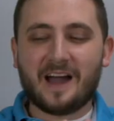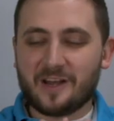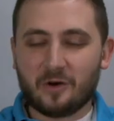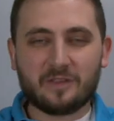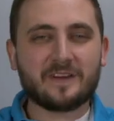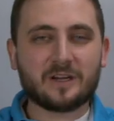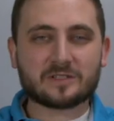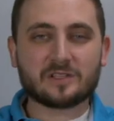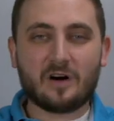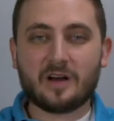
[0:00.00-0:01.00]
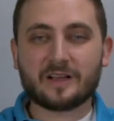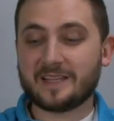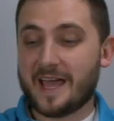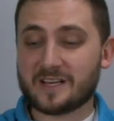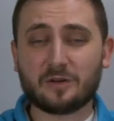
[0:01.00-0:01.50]
I know the video is long
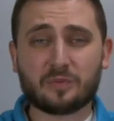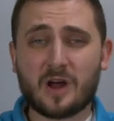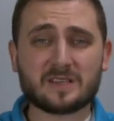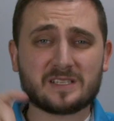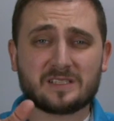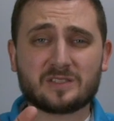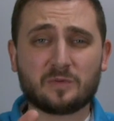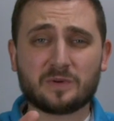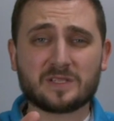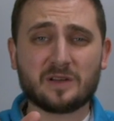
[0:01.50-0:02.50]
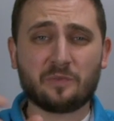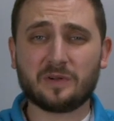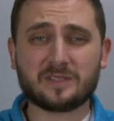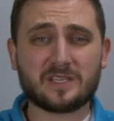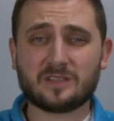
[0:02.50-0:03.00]
and the actual process is super
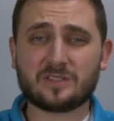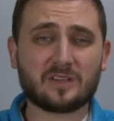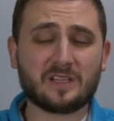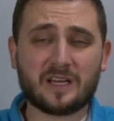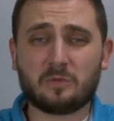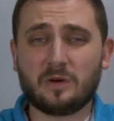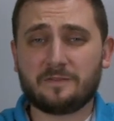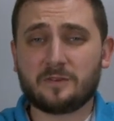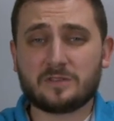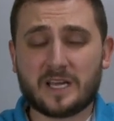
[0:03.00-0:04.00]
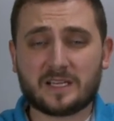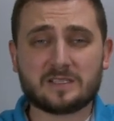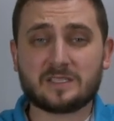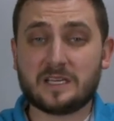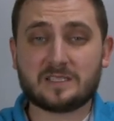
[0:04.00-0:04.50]
simple. It took you like what, a few
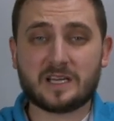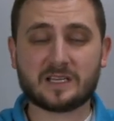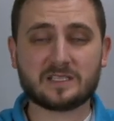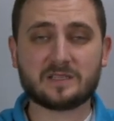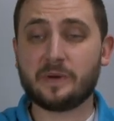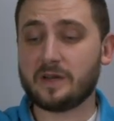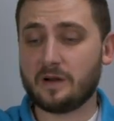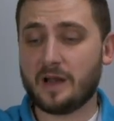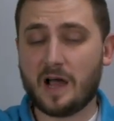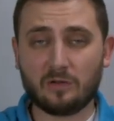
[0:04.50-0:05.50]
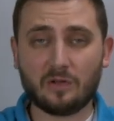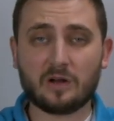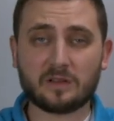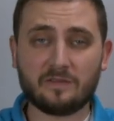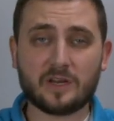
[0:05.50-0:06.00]
seconds, 10 seconds, depending on how
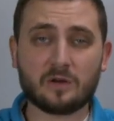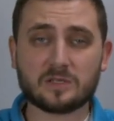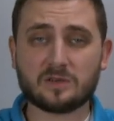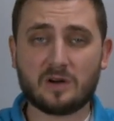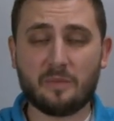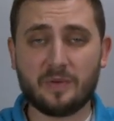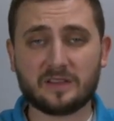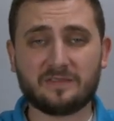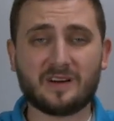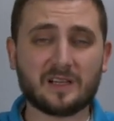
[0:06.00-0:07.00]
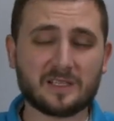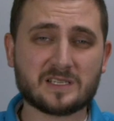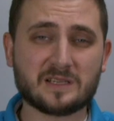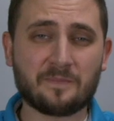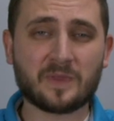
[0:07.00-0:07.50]
long the video is or how big the file
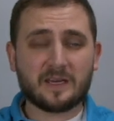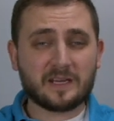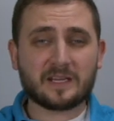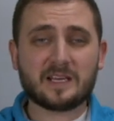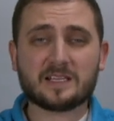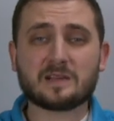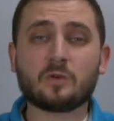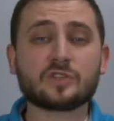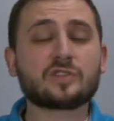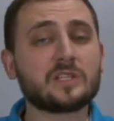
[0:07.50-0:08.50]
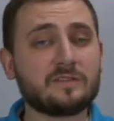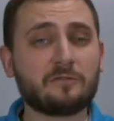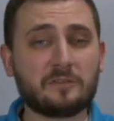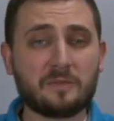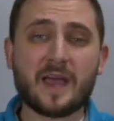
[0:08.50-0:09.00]
is. In any case, I want you to leave
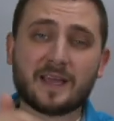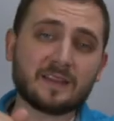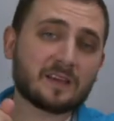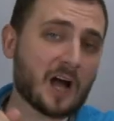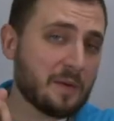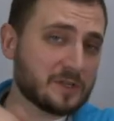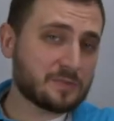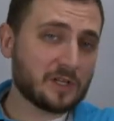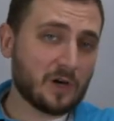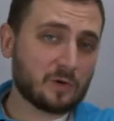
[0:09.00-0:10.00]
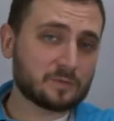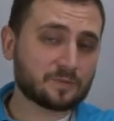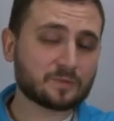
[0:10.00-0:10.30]
your feedback in the comments below.